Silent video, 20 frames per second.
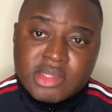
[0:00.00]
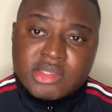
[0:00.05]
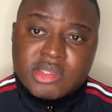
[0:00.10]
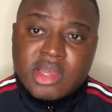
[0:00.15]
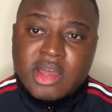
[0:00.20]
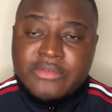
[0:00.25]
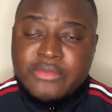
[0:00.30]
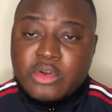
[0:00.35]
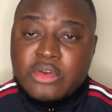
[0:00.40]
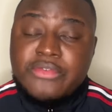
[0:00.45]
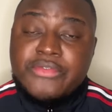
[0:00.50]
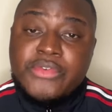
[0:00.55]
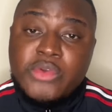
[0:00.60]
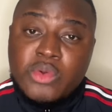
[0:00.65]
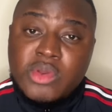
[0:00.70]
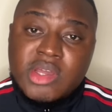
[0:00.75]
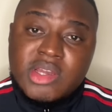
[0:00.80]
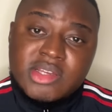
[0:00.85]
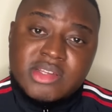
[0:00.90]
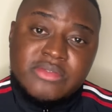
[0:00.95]
I've got a few
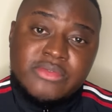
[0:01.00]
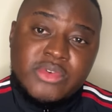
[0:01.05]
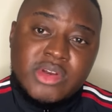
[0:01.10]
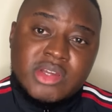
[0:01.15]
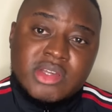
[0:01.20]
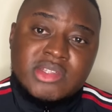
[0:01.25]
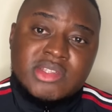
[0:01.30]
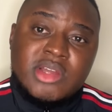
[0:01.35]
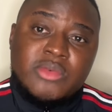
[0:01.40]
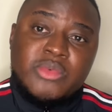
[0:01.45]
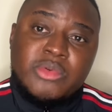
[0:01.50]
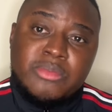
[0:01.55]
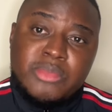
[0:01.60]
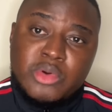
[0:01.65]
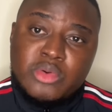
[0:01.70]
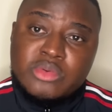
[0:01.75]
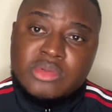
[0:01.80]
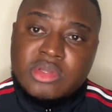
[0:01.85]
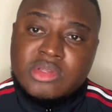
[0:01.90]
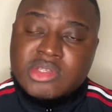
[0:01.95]
negative records that we
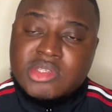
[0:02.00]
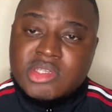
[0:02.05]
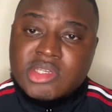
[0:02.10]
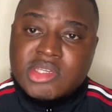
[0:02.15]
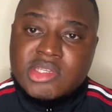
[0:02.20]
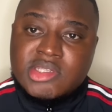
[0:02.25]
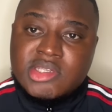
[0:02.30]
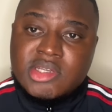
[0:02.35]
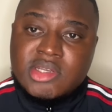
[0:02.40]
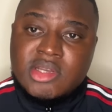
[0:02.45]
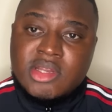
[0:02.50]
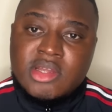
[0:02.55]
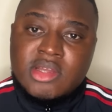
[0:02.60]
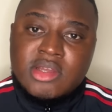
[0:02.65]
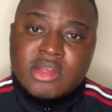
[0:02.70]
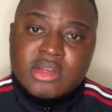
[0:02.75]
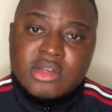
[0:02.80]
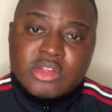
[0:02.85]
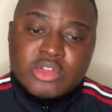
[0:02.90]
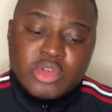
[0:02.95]
broke this season,
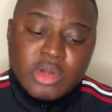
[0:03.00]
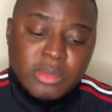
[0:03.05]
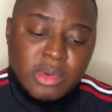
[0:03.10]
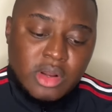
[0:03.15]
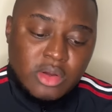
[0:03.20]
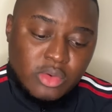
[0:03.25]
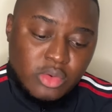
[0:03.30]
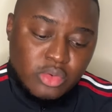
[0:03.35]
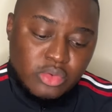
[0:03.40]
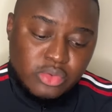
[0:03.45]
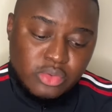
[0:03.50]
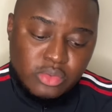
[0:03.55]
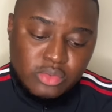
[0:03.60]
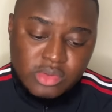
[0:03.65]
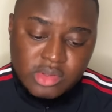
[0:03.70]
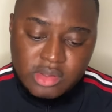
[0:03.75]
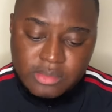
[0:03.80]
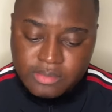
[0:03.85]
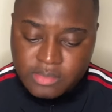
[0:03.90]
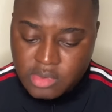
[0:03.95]
so I'm going to go through
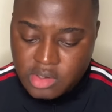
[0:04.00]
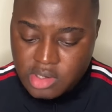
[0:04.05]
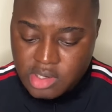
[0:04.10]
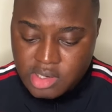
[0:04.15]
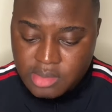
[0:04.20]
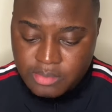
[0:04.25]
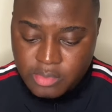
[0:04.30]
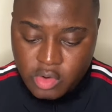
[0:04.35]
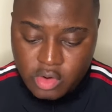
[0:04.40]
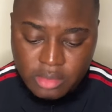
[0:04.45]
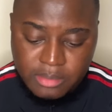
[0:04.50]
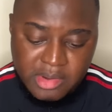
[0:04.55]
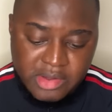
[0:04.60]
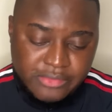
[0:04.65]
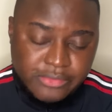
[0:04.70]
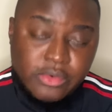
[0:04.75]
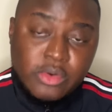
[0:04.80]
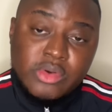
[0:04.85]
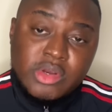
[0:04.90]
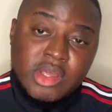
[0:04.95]
them on my
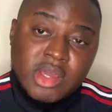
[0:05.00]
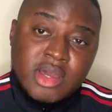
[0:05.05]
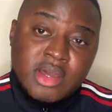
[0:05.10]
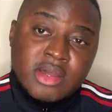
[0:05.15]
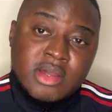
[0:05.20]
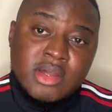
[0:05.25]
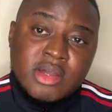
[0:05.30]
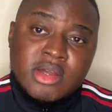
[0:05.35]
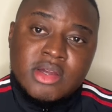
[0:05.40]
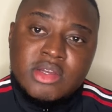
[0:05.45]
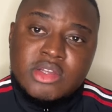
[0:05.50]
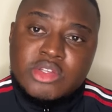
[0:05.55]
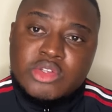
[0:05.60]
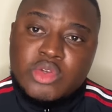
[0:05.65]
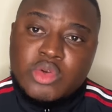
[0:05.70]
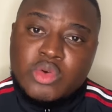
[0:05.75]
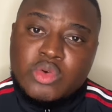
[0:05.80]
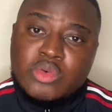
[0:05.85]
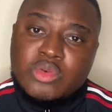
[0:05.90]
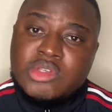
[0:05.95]
phone here.
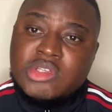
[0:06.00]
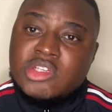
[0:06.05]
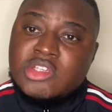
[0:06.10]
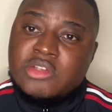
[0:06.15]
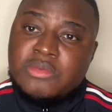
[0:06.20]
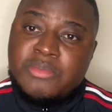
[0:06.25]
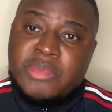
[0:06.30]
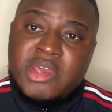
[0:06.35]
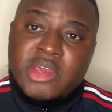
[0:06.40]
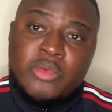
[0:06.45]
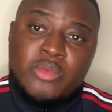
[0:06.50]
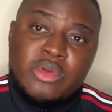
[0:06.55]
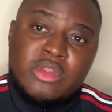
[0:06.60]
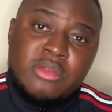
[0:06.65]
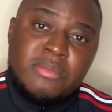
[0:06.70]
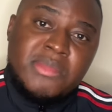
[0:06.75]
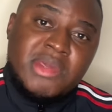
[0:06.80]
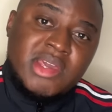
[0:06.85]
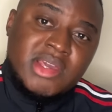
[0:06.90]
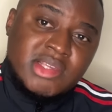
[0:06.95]
So just bear with
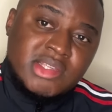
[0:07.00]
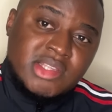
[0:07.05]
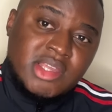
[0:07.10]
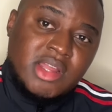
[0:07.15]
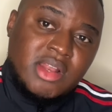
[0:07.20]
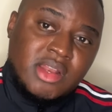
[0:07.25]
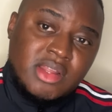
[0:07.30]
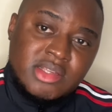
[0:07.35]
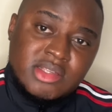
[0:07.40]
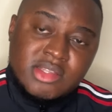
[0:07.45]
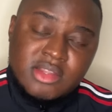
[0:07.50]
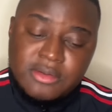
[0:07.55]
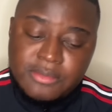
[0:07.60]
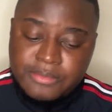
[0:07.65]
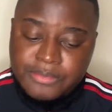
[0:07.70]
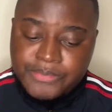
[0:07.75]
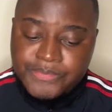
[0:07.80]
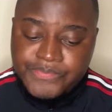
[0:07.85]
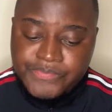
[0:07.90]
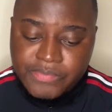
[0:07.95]
me as they list
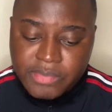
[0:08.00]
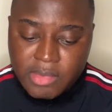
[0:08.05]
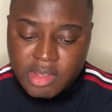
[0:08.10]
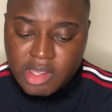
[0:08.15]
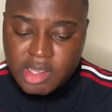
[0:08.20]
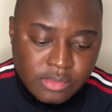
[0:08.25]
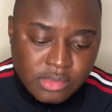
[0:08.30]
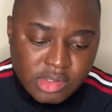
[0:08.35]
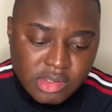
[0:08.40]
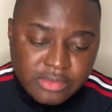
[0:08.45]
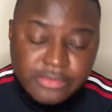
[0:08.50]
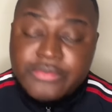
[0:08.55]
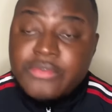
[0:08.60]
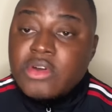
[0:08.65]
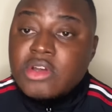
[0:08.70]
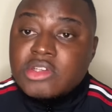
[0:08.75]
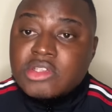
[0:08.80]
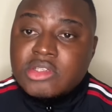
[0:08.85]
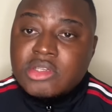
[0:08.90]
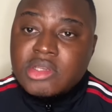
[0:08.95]
them. The
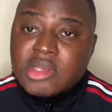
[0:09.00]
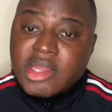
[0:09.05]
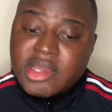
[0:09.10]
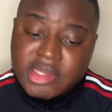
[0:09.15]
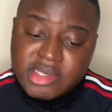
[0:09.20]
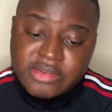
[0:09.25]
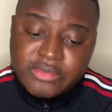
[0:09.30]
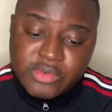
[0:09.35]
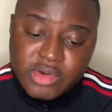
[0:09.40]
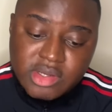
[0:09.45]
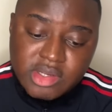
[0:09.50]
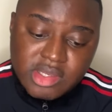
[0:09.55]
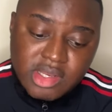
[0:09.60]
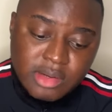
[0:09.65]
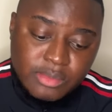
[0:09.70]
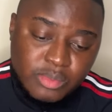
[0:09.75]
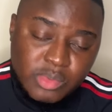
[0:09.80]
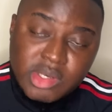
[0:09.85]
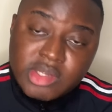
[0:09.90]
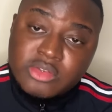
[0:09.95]
first negative record that
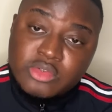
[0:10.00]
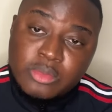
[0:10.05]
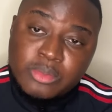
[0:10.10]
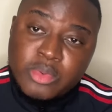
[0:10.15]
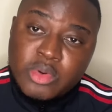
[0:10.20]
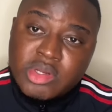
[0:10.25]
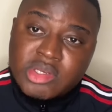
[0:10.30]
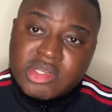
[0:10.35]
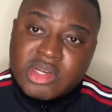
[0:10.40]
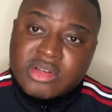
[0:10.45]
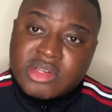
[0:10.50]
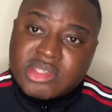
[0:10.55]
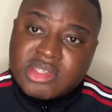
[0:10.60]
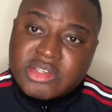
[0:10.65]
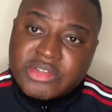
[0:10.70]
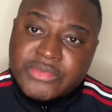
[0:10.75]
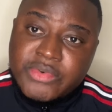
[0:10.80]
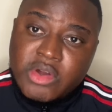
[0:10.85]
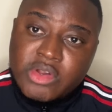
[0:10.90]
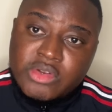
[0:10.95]
I'm willing to point out is as
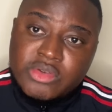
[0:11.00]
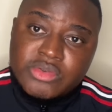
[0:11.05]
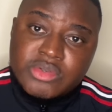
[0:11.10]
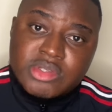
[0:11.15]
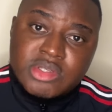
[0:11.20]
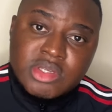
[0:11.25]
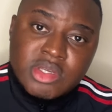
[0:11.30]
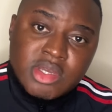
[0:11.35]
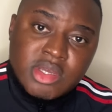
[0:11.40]
follows.